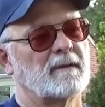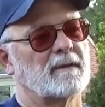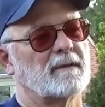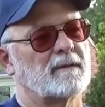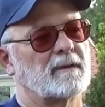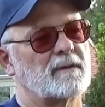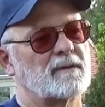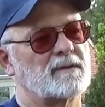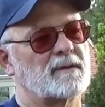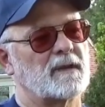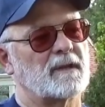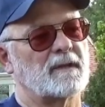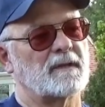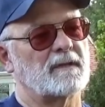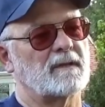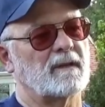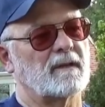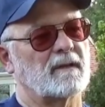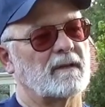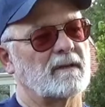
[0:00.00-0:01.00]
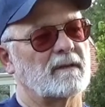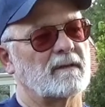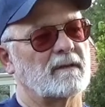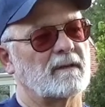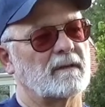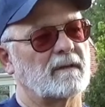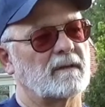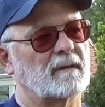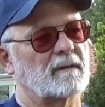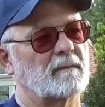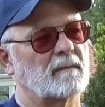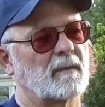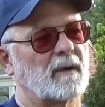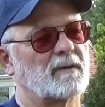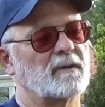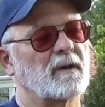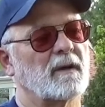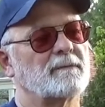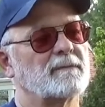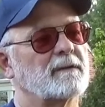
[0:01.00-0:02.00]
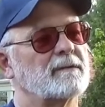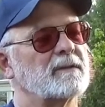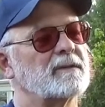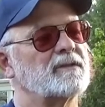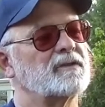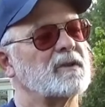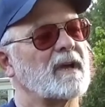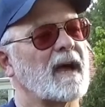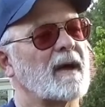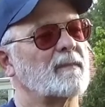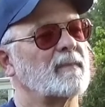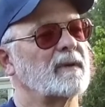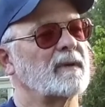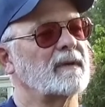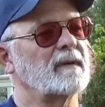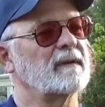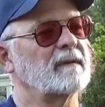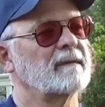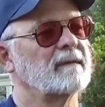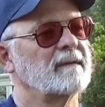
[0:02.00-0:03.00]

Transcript: There's enough of a shopping